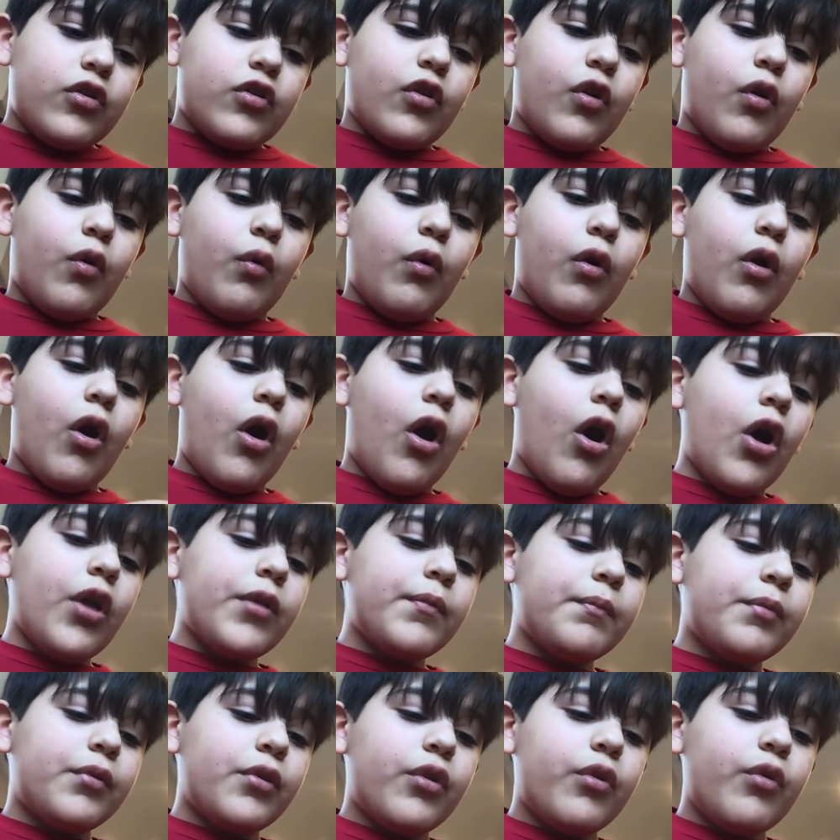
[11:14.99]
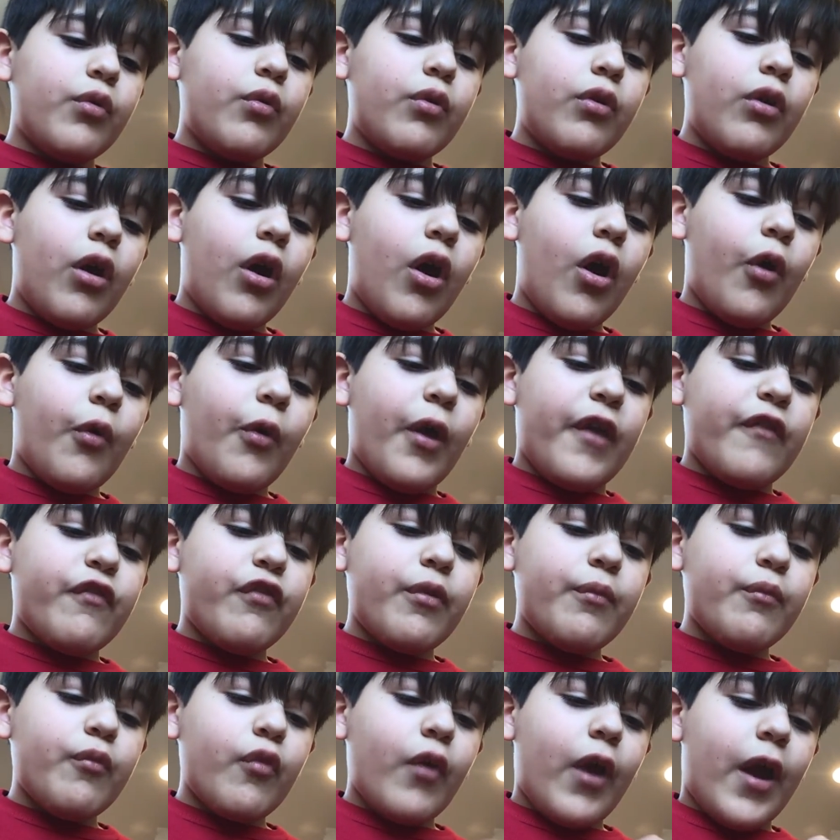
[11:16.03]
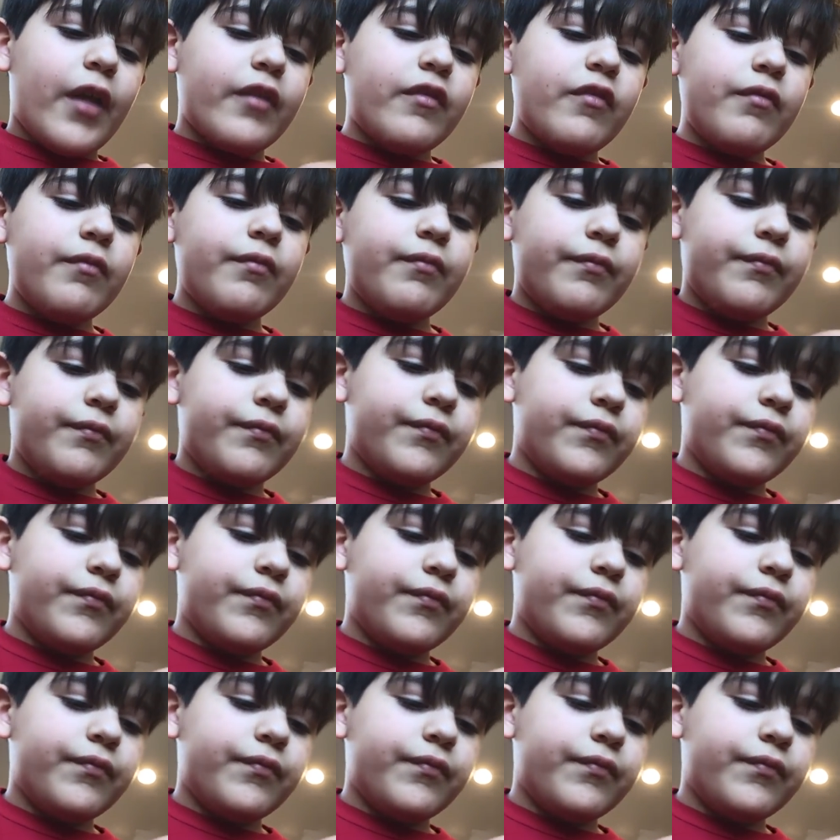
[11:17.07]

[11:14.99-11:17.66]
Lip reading: So on blue, away from red,